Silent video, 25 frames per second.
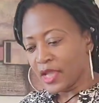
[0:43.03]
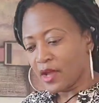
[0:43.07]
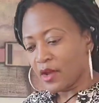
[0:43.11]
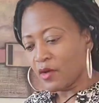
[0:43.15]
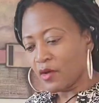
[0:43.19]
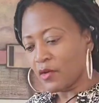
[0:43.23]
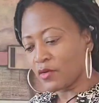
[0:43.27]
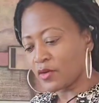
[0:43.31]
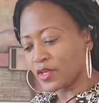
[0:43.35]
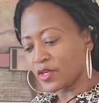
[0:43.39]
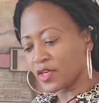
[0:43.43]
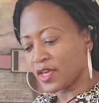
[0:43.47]

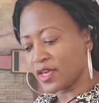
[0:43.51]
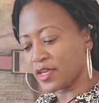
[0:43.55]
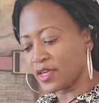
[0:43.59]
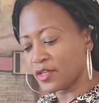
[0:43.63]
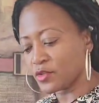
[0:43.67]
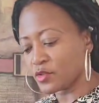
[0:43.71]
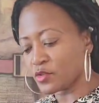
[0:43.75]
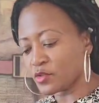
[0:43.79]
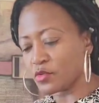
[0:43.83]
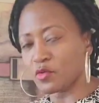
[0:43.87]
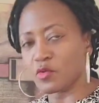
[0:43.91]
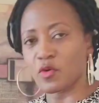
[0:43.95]
Okay,
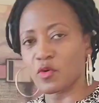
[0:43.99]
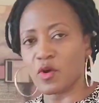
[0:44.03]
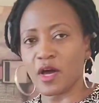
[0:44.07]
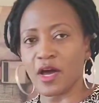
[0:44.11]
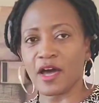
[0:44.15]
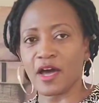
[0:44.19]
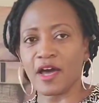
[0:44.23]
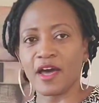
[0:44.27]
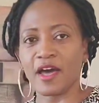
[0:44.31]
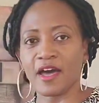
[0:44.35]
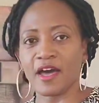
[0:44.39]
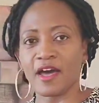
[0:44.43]
so I
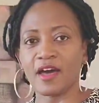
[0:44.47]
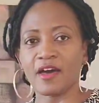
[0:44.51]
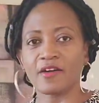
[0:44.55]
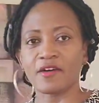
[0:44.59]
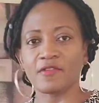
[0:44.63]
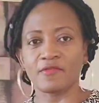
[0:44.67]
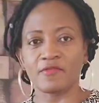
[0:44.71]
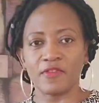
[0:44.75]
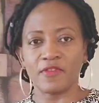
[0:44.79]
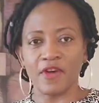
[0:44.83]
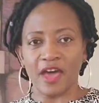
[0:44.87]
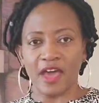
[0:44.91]
have
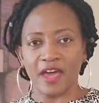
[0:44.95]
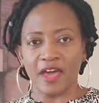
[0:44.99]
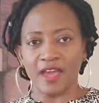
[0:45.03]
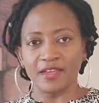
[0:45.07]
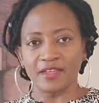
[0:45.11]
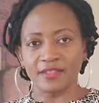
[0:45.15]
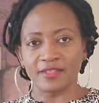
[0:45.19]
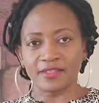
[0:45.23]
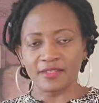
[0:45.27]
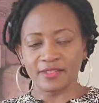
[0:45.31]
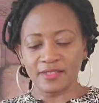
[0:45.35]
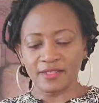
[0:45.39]

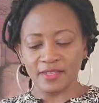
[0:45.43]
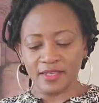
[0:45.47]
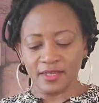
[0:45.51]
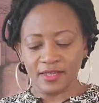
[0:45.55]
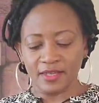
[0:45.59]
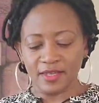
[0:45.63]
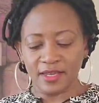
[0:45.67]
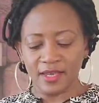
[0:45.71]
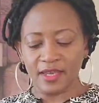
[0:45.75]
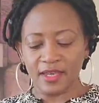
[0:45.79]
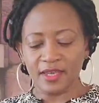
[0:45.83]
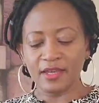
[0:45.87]
ice in
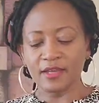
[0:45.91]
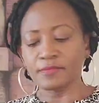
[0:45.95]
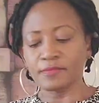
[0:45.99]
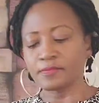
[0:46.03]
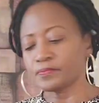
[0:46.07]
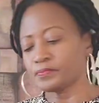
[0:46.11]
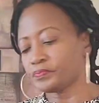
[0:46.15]
here,